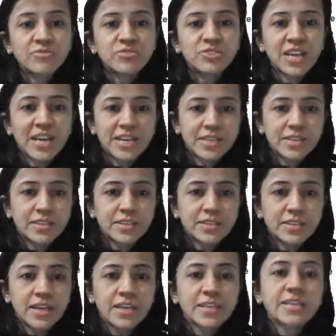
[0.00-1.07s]
chat
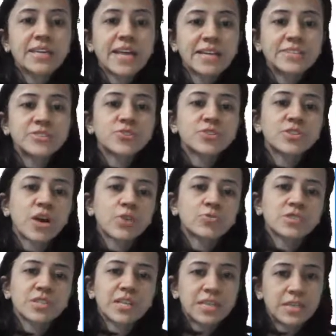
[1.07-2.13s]
and get your
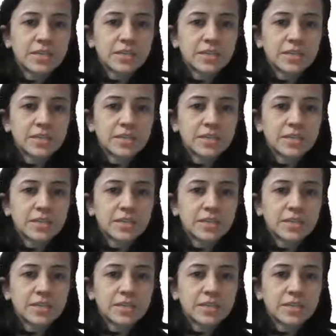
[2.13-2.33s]
doubts clear.